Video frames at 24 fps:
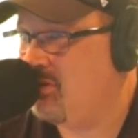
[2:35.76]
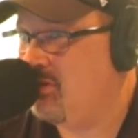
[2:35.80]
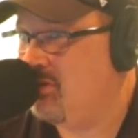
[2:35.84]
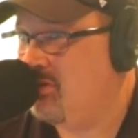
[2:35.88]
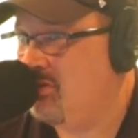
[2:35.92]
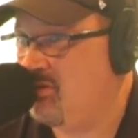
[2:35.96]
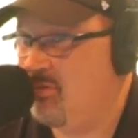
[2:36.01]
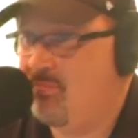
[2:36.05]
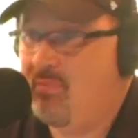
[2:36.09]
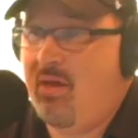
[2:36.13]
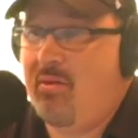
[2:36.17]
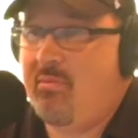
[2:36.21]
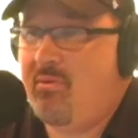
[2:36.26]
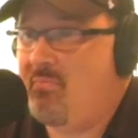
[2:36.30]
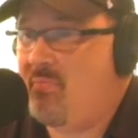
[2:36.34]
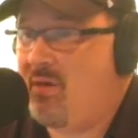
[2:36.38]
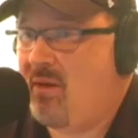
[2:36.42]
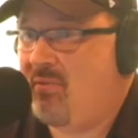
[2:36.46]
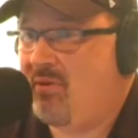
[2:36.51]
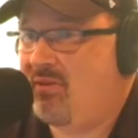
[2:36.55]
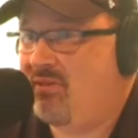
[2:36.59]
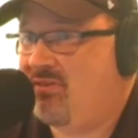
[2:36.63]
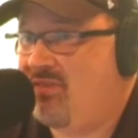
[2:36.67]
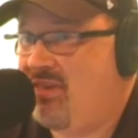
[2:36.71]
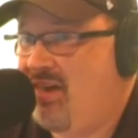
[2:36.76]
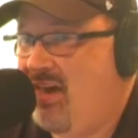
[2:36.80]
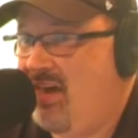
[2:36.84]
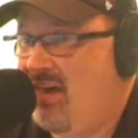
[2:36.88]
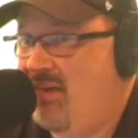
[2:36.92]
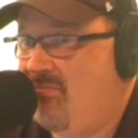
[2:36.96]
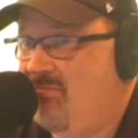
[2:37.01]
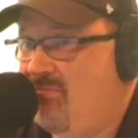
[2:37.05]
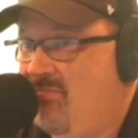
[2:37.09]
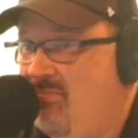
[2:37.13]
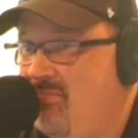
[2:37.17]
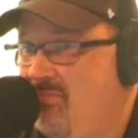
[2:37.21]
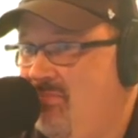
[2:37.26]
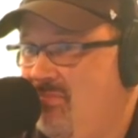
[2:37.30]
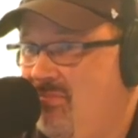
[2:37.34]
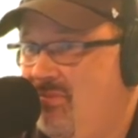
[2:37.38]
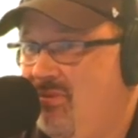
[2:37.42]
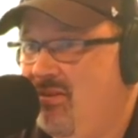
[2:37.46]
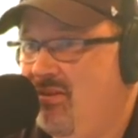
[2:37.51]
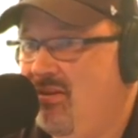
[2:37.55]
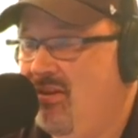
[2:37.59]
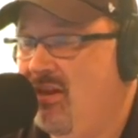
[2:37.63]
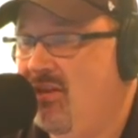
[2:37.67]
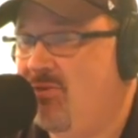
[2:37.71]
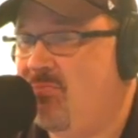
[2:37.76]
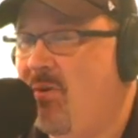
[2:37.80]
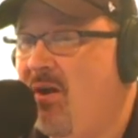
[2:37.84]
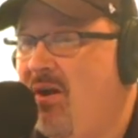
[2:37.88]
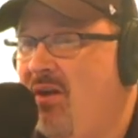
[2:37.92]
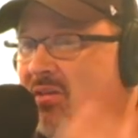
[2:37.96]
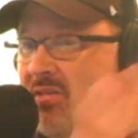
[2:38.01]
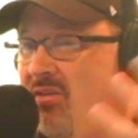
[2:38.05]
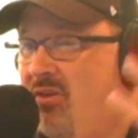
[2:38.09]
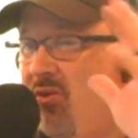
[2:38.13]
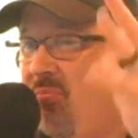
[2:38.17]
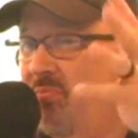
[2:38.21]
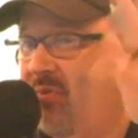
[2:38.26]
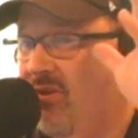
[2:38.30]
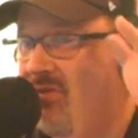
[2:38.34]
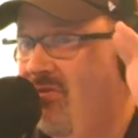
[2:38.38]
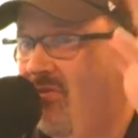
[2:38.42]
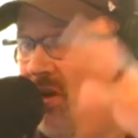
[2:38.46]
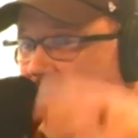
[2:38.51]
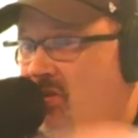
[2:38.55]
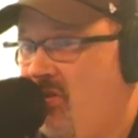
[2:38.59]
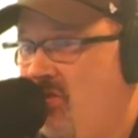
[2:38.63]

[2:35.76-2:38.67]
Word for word: Oh, I'm maybe- sure, maybe it's I'm that. sure it's Thank you, like, It's probably a little bit of all